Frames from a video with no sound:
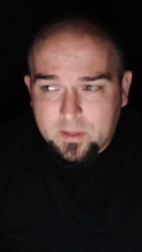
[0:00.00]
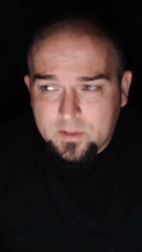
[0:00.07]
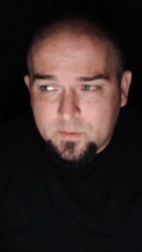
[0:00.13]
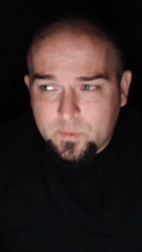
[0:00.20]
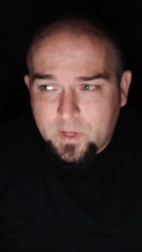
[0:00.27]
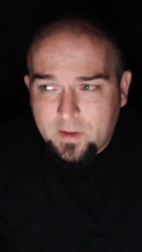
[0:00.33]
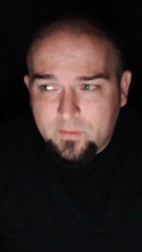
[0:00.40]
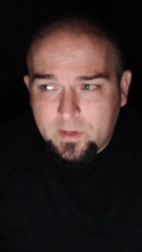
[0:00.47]

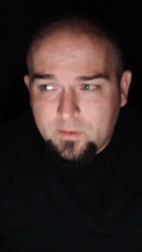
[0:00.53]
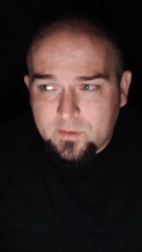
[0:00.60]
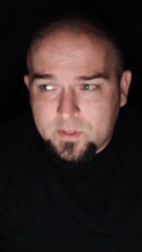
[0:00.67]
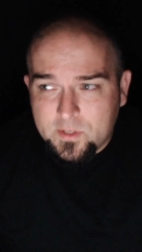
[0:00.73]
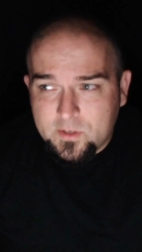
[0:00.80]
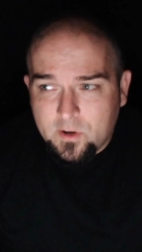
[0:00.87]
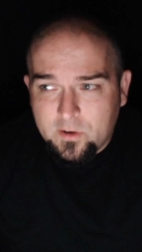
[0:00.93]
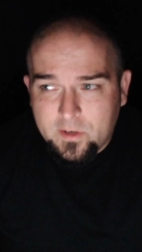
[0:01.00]
because we haven't even
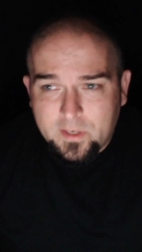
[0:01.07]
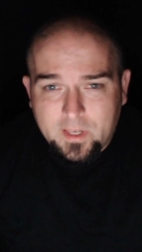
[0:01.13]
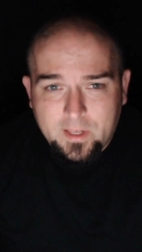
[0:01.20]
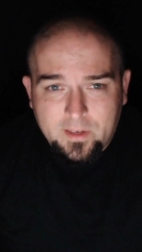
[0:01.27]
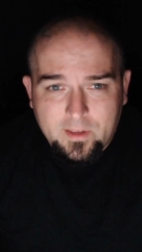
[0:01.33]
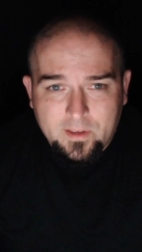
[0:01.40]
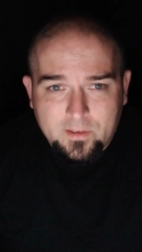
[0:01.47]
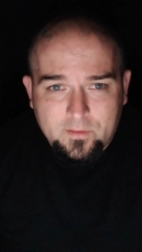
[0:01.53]
started
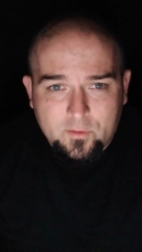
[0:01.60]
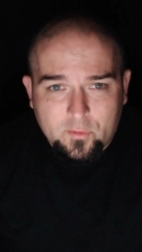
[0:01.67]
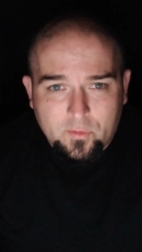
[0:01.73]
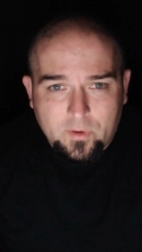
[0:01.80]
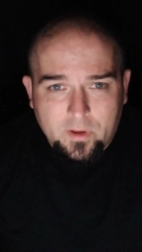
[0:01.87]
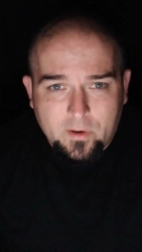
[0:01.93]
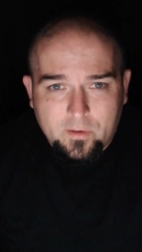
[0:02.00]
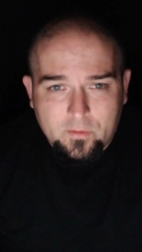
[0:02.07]
getting
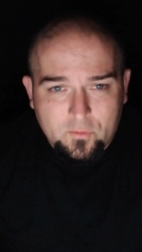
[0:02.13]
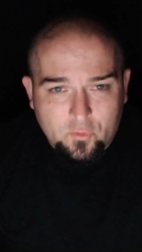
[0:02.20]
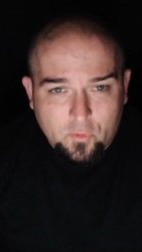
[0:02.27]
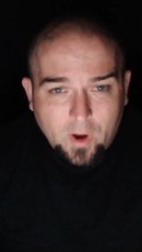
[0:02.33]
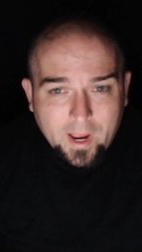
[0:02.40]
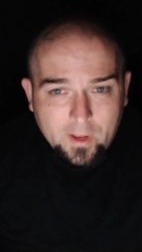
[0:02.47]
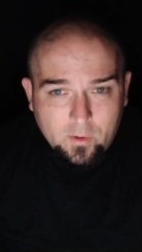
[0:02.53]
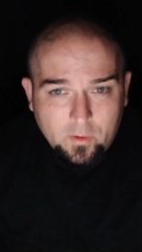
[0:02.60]
a
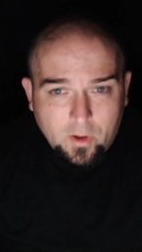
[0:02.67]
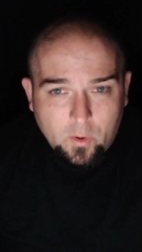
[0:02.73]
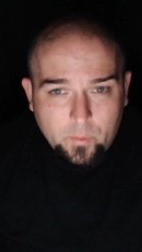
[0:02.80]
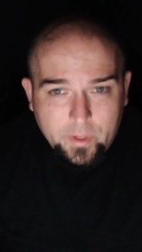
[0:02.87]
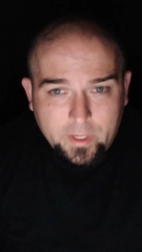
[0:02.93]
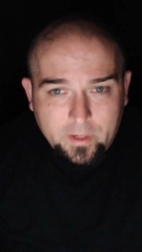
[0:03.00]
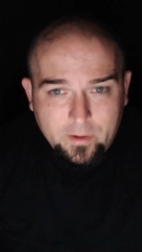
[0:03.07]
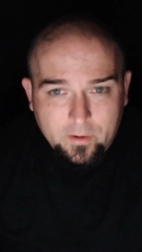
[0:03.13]
trial
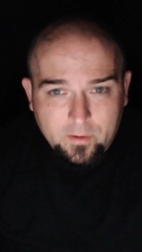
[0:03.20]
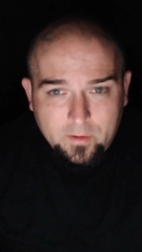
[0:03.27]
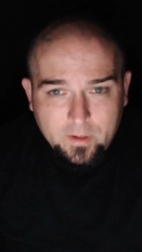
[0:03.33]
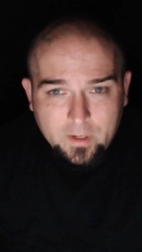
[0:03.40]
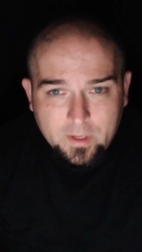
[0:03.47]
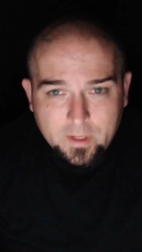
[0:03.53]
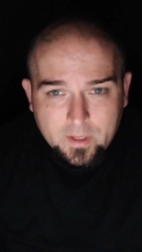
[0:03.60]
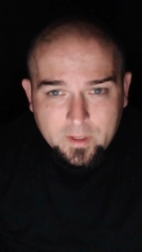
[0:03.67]
going here.
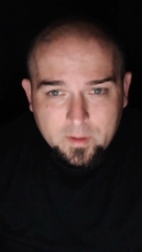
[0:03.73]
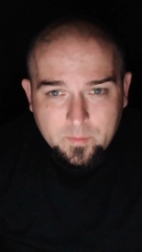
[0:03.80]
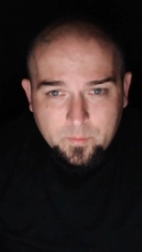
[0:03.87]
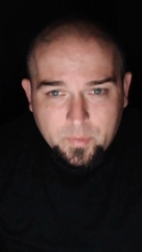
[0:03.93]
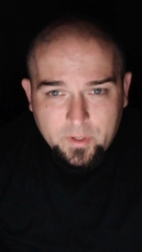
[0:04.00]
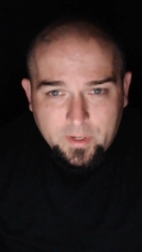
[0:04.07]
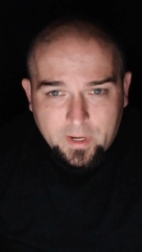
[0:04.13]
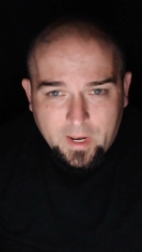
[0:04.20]

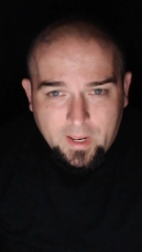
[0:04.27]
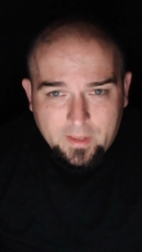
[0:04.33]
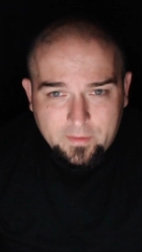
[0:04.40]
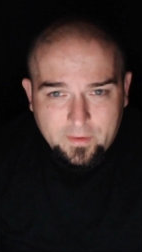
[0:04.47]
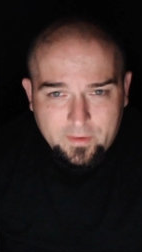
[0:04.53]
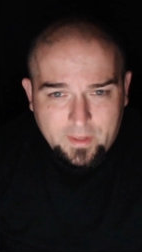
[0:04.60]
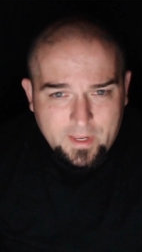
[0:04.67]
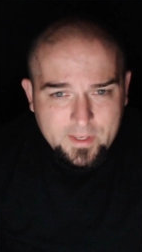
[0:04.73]
But
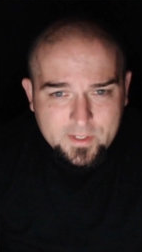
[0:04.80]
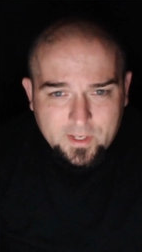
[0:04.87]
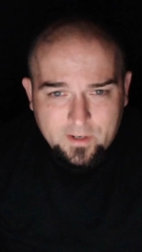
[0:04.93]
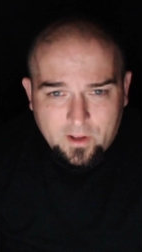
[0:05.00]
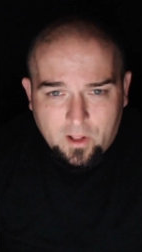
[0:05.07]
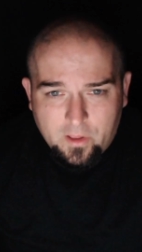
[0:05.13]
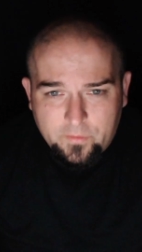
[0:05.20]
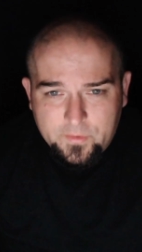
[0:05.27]
he's
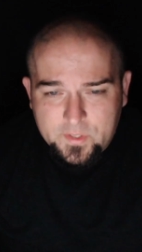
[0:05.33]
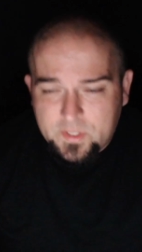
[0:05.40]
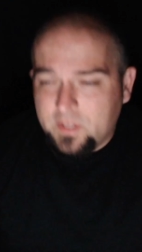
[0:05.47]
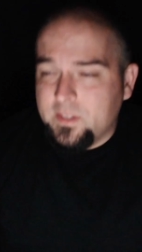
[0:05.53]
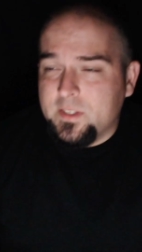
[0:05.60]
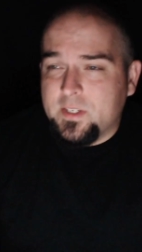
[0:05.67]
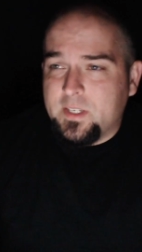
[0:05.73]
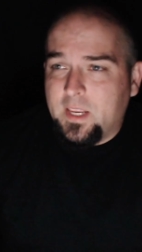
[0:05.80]
going to all of a
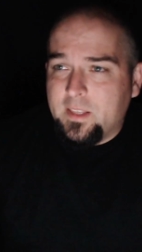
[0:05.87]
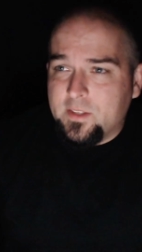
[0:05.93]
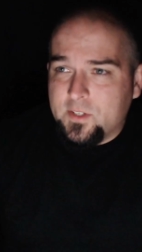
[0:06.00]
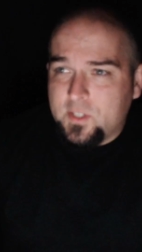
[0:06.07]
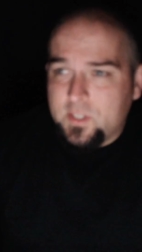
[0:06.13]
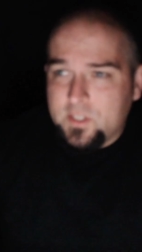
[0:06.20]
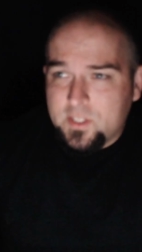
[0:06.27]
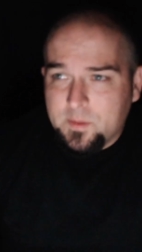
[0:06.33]
sudden say that
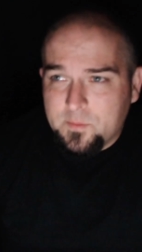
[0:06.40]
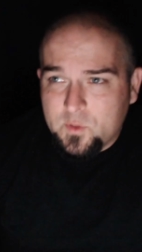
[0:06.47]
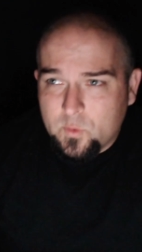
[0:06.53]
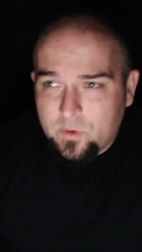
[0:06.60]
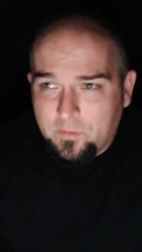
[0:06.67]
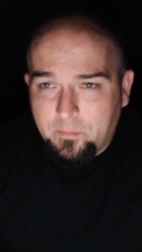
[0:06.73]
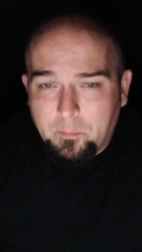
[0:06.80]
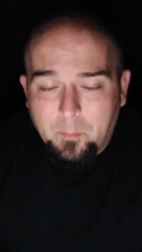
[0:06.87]
she's some
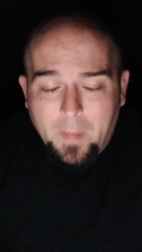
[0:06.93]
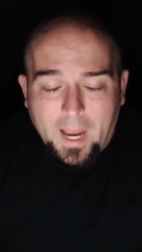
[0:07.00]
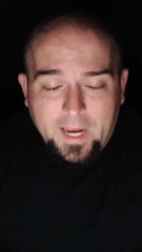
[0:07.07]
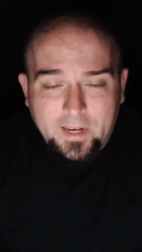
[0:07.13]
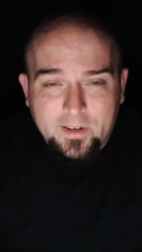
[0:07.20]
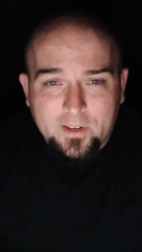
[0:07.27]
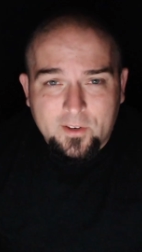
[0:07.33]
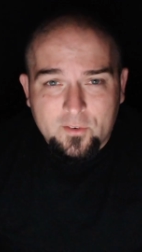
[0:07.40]
sort of
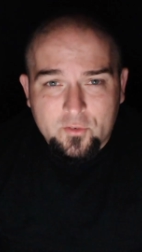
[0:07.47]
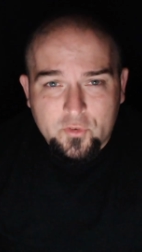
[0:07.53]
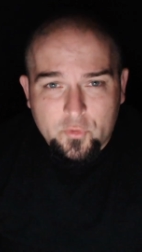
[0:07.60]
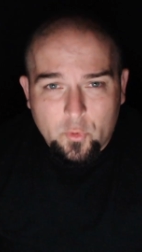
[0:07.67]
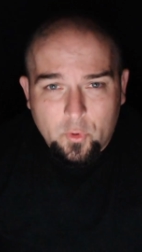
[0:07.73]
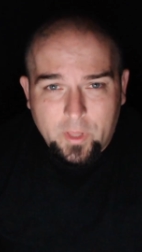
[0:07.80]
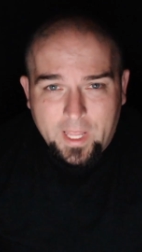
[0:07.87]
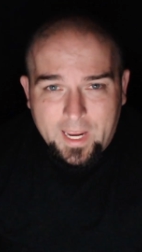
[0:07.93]
mind
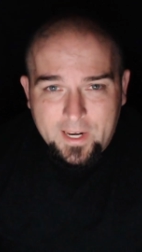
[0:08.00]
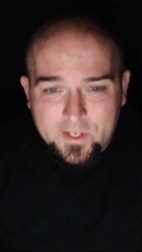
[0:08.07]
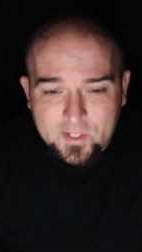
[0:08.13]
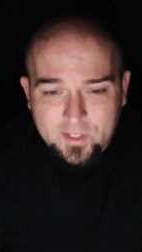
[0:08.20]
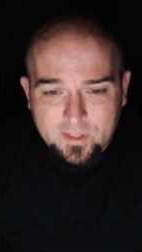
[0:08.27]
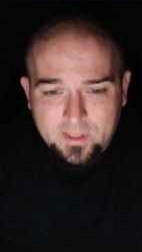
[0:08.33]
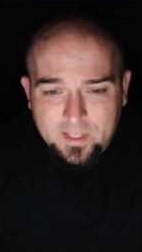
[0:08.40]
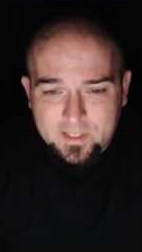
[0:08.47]
control
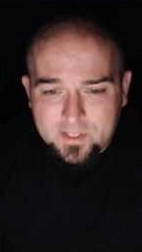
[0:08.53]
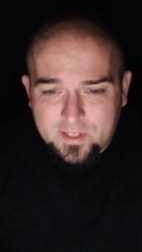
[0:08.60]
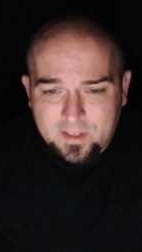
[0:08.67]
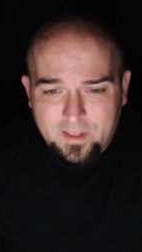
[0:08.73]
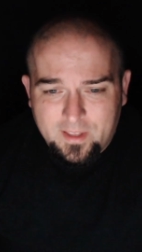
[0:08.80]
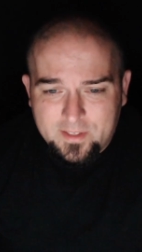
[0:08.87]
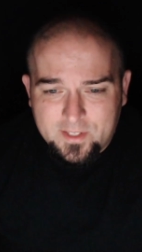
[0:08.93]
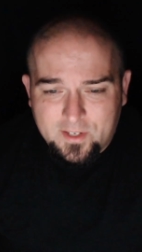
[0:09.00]
agent that's
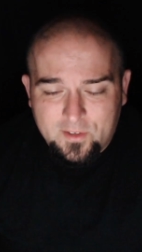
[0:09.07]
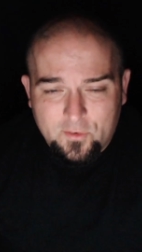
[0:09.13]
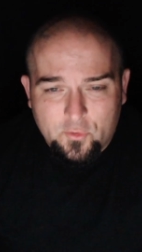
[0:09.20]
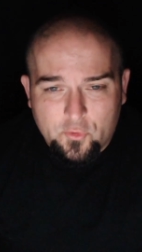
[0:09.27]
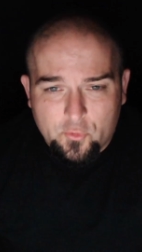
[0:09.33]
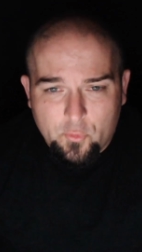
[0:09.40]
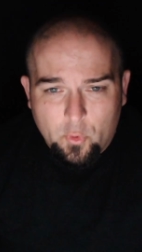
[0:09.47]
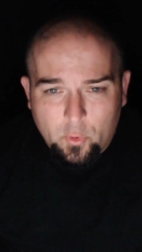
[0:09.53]

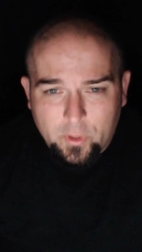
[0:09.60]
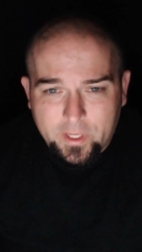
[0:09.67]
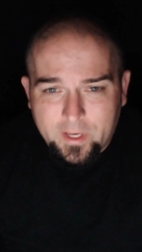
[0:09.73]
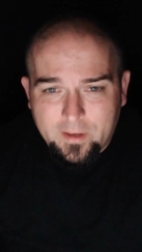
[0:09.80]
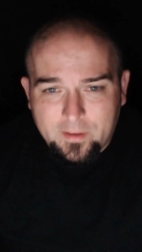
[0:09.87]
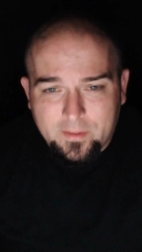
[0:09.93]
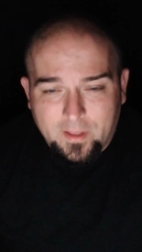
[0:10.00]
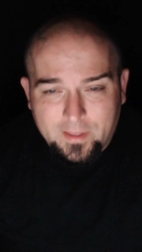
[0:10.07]

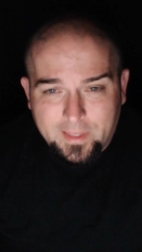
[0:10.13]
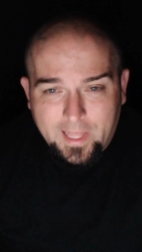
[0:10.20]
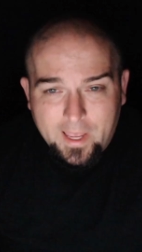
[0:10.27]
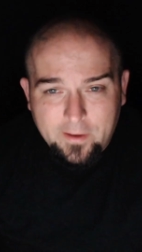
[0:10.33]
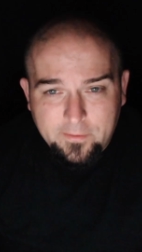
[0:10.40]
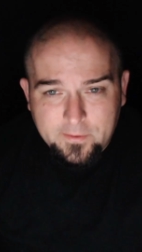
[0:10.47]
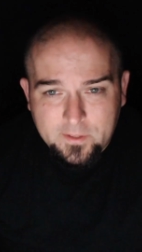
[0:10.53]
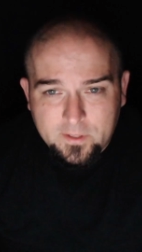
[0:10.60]
controlling the
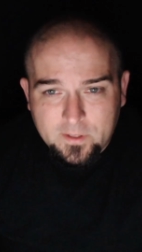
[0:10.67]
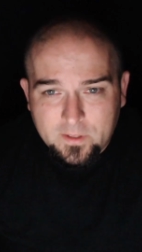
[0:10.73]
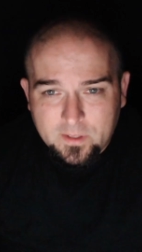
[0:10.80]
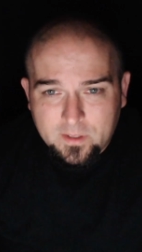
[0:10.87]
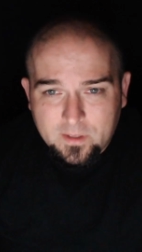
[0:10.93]
left.